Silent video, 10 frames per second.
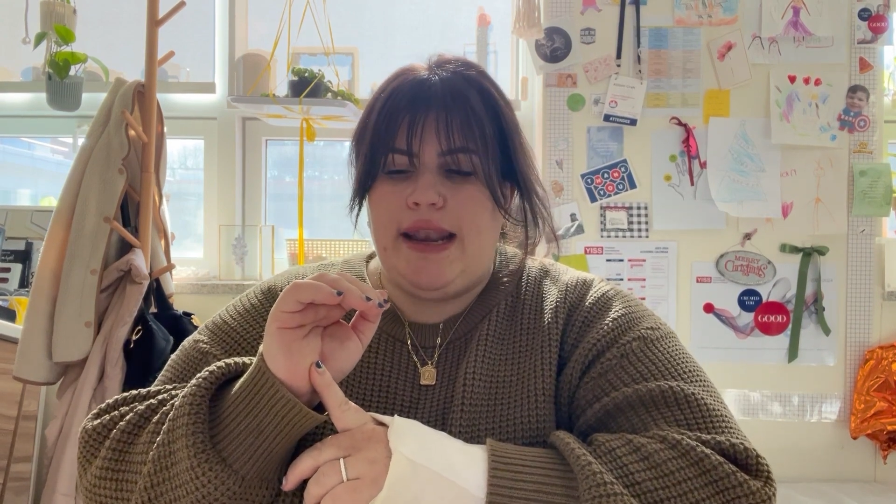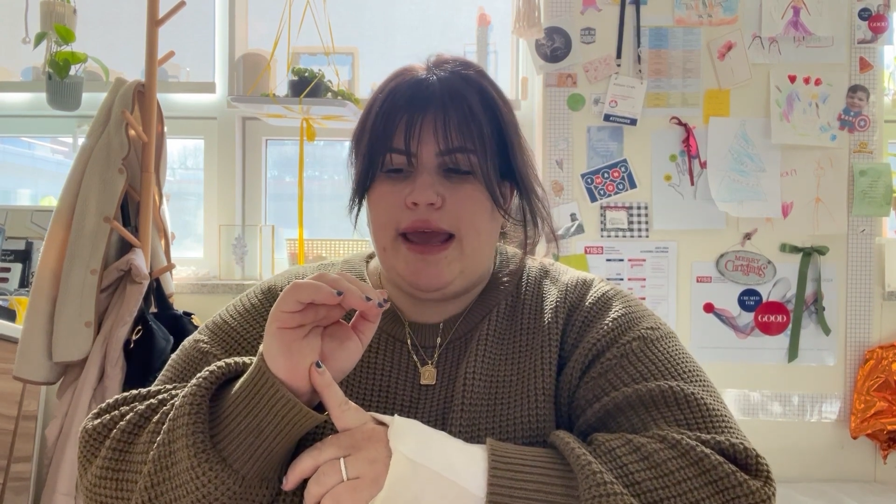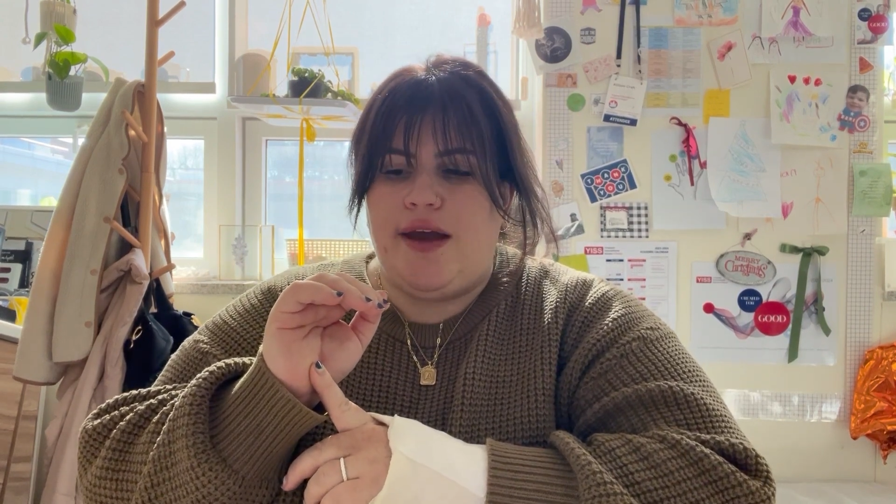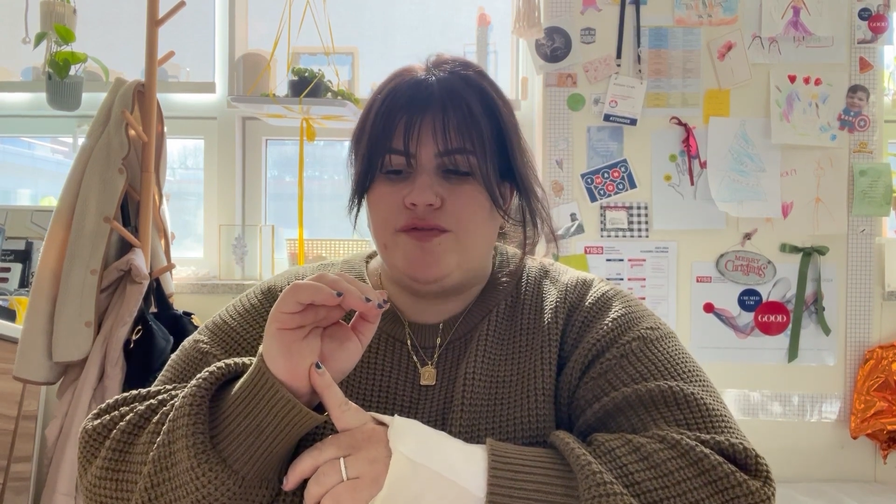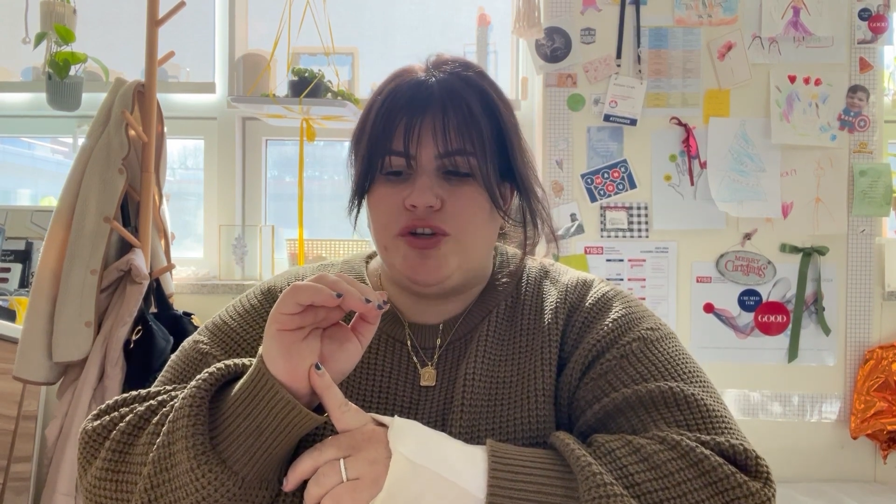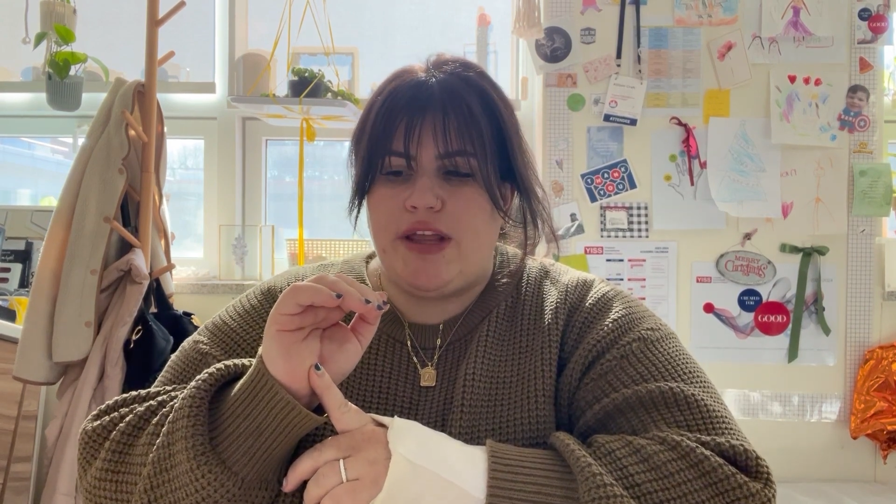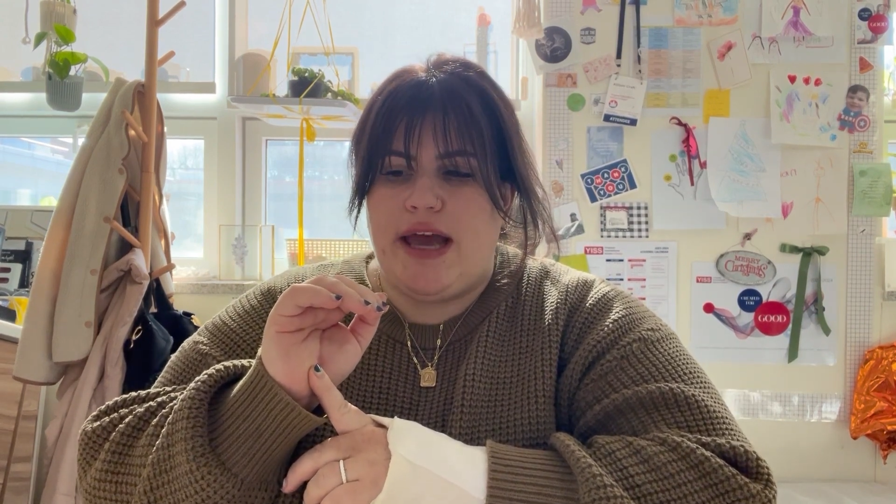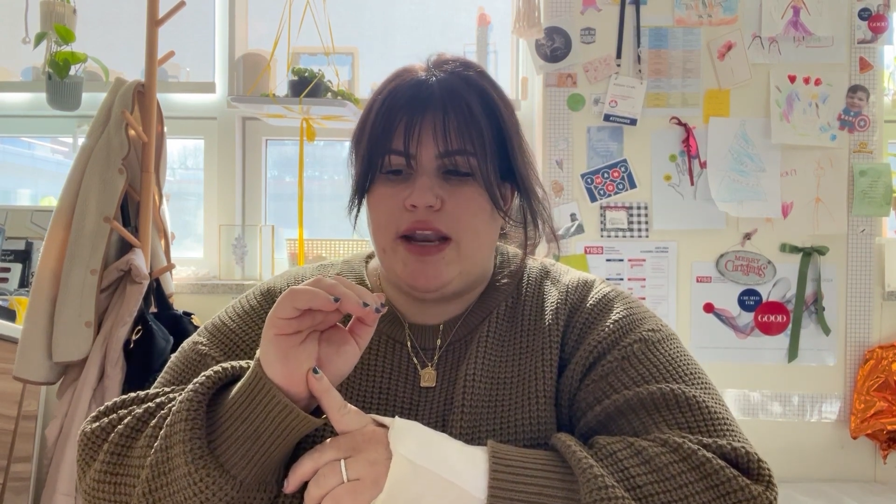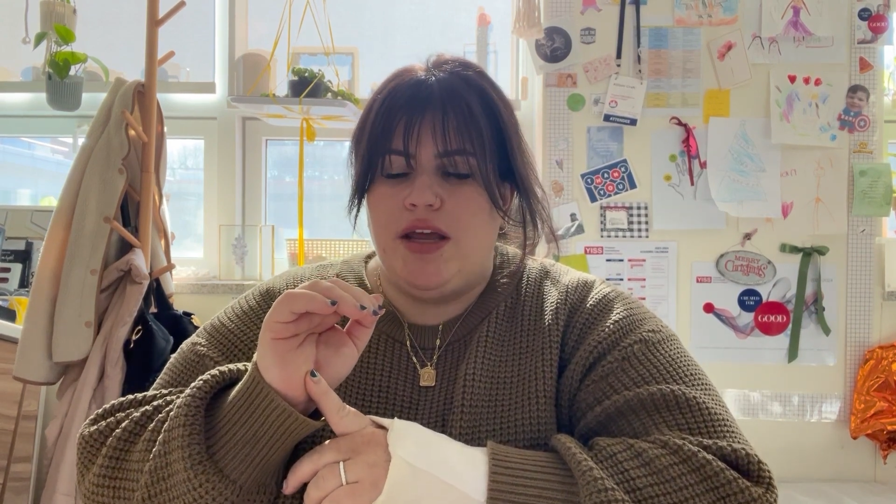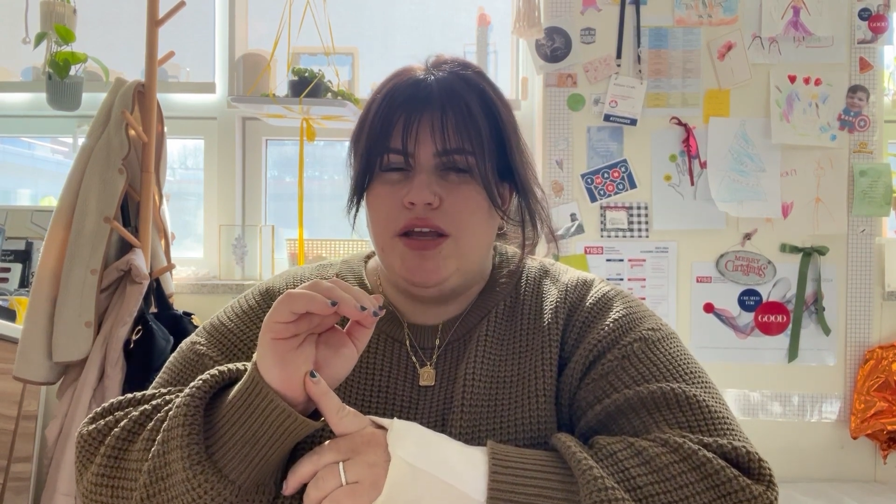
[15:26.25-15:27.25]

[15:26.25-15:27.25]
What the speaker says: after that,